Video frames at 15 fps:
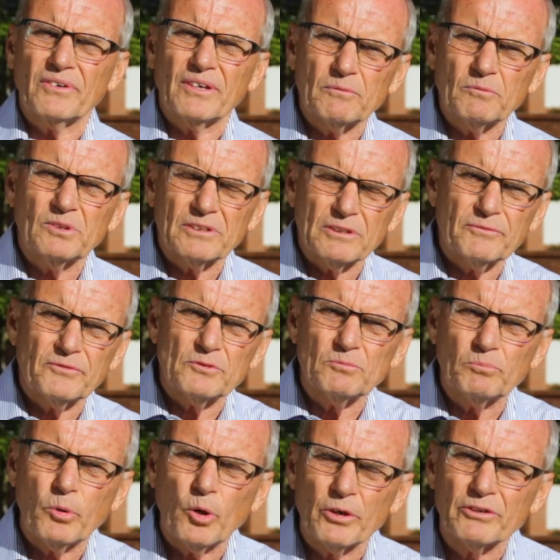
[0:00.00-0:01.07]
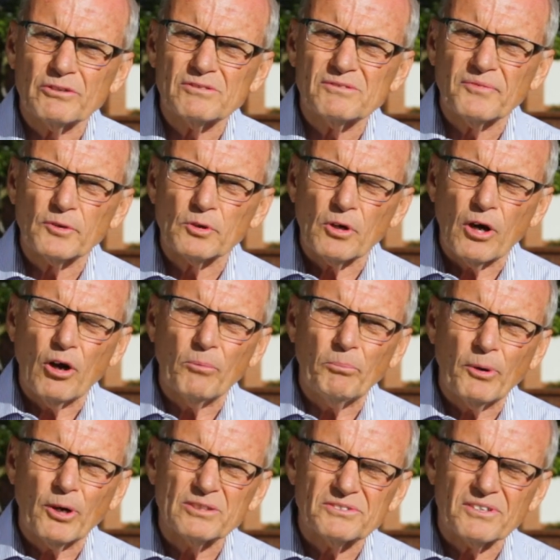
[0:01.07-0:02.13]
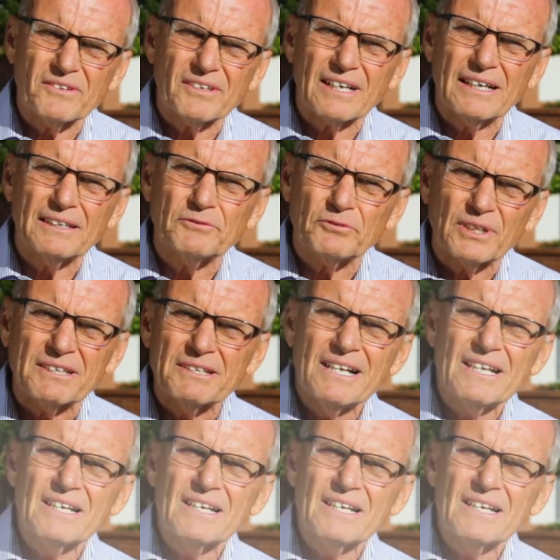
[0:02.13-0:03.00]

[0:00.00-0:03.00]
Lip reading: and we'll give you pointers for all parts of the country.